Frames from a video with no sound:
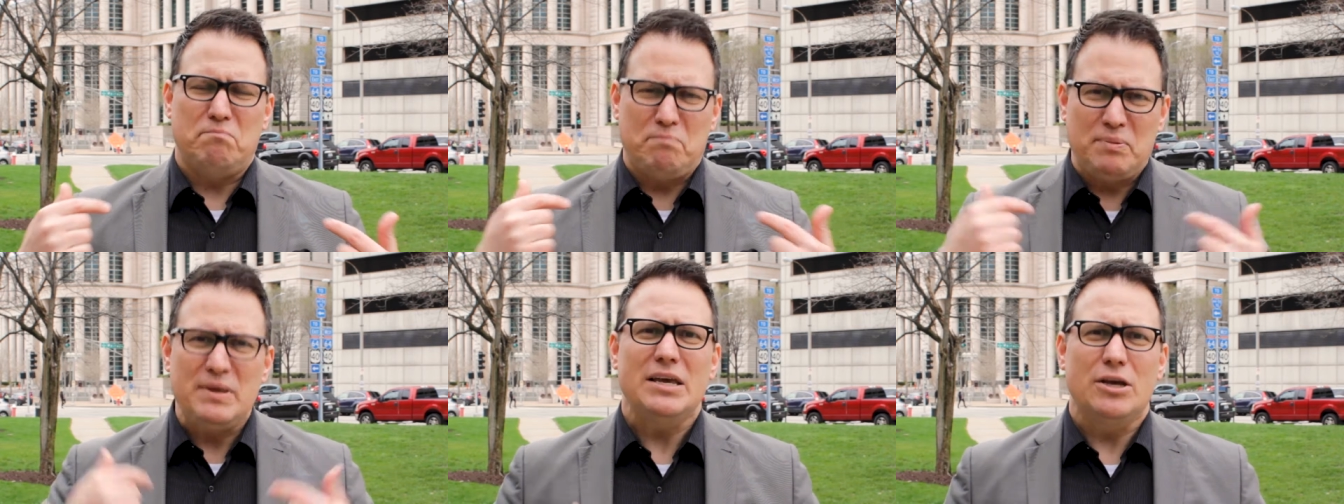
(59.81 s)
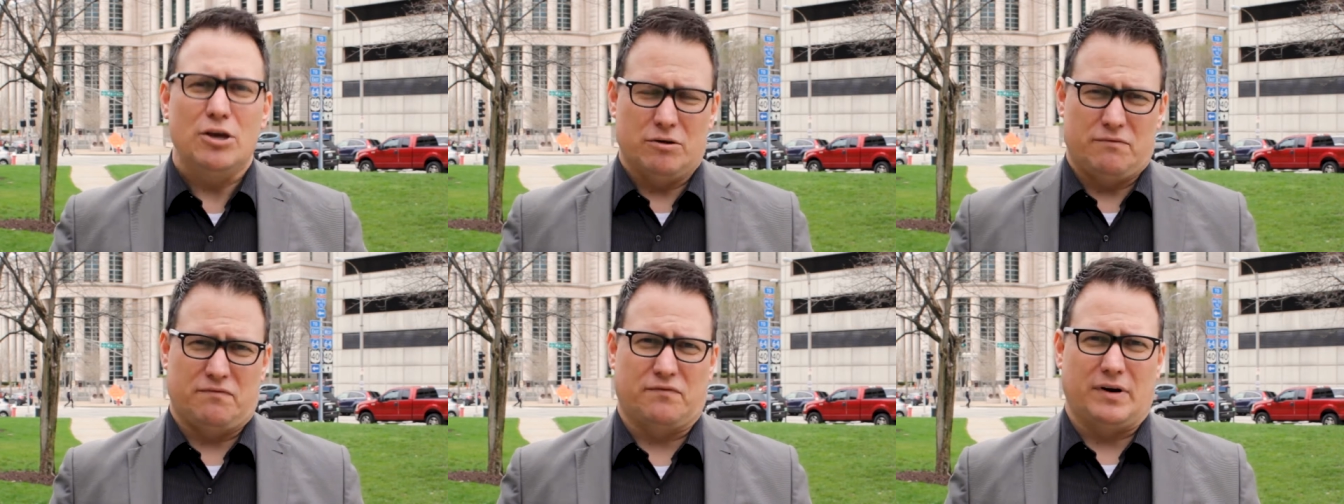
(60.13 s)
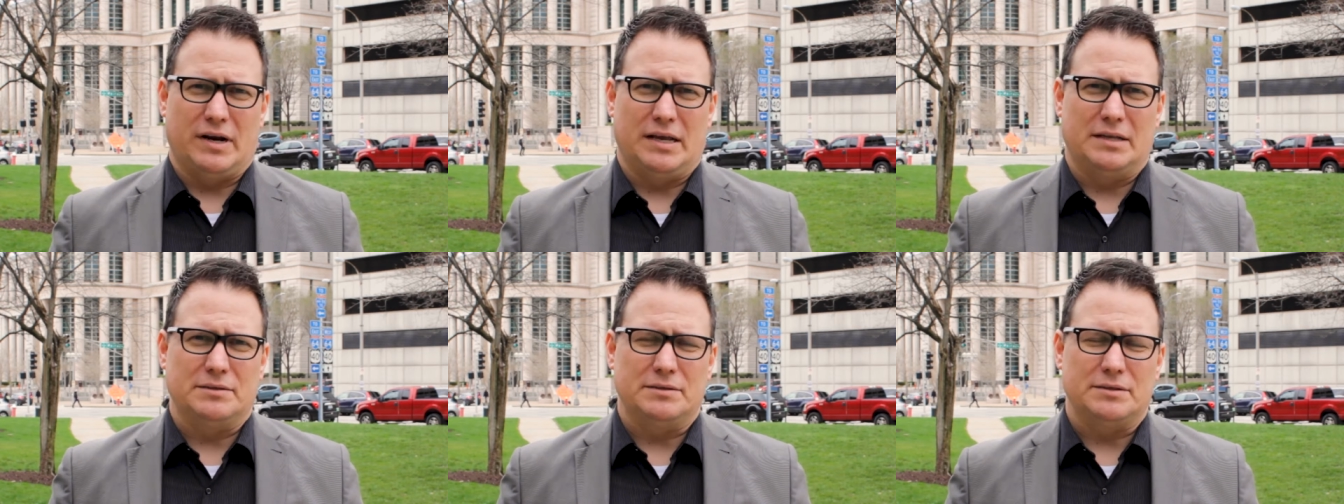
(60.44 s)
be good
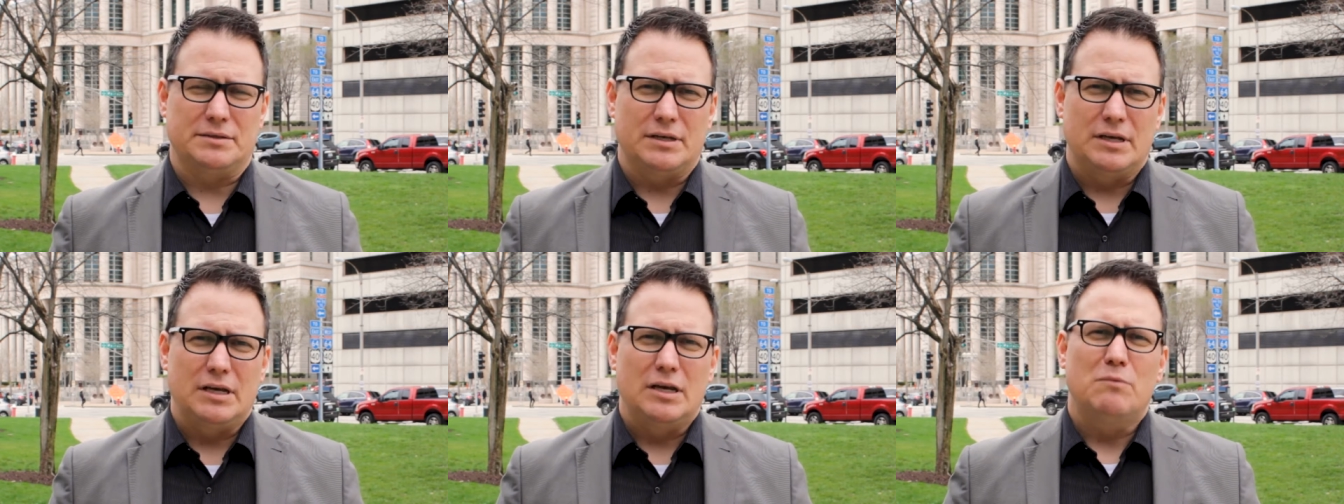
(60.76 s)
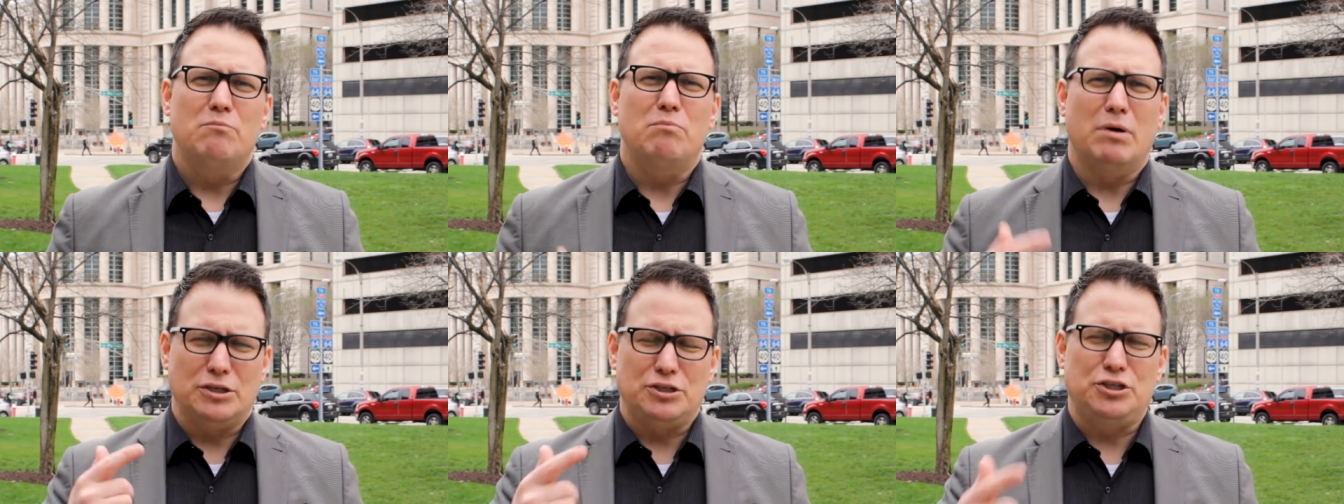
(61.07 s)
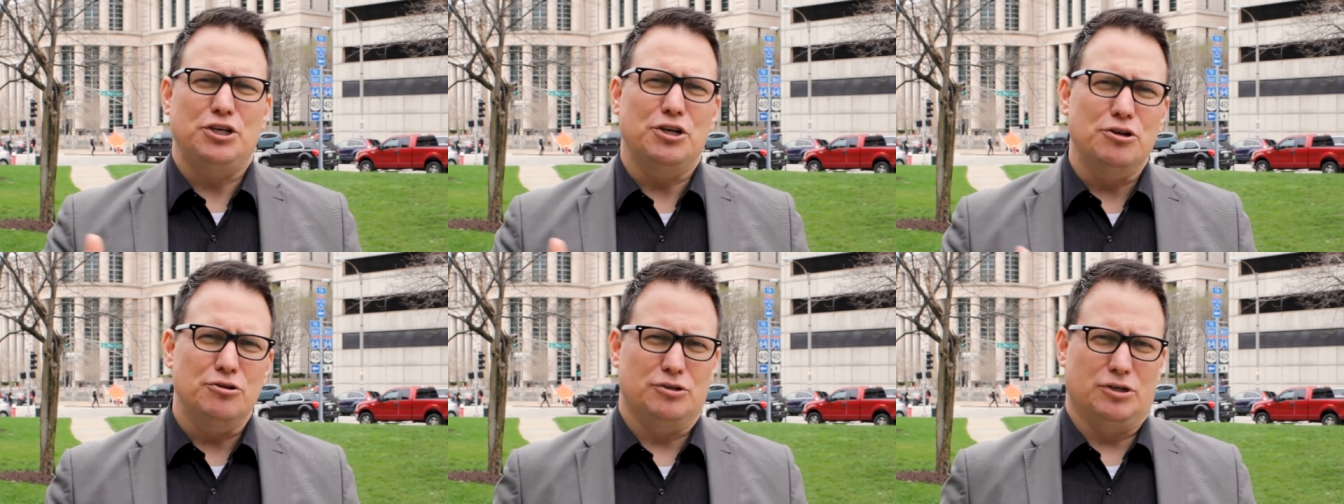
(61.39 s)
friends, but
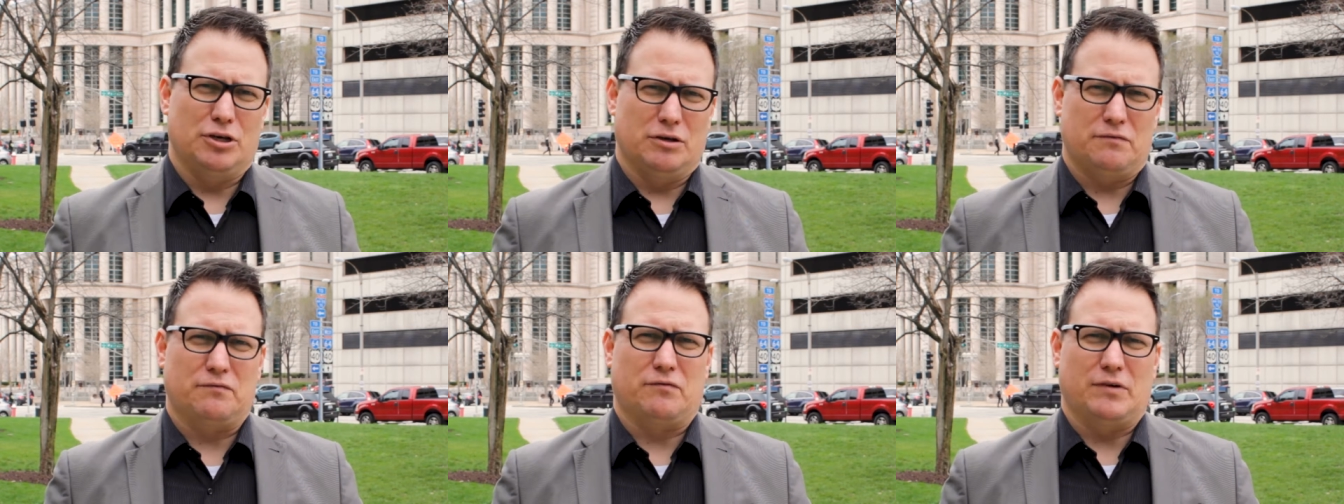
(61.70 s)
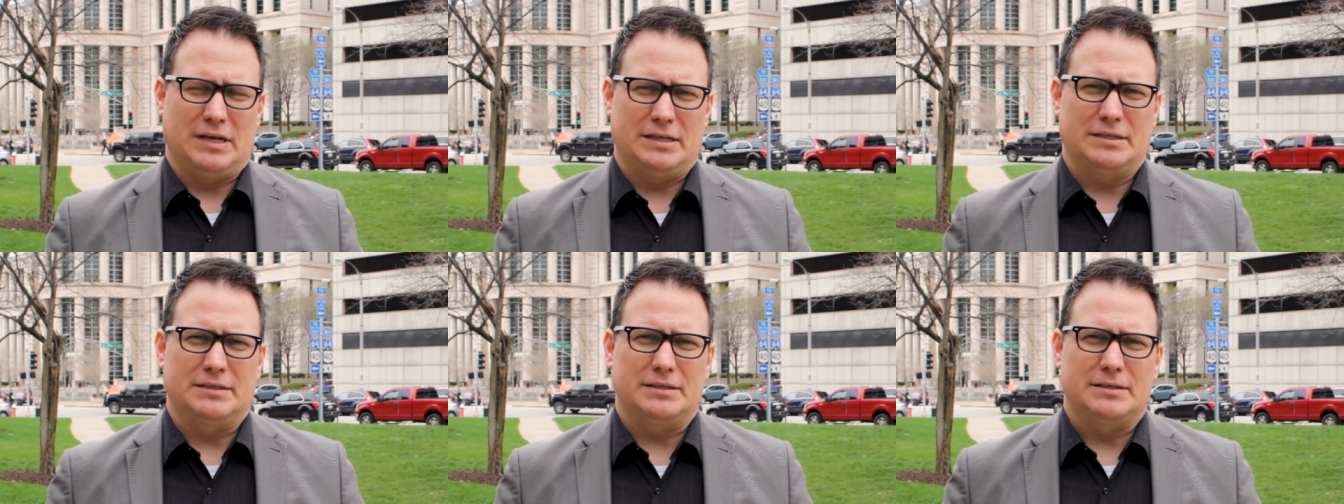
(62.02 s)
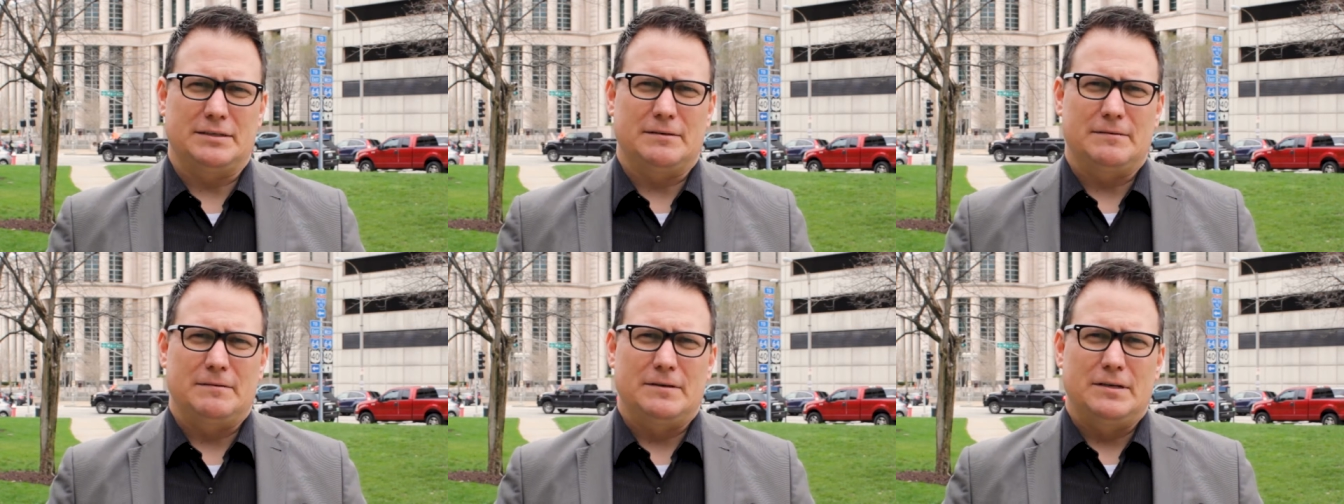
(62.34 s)
choose good friends.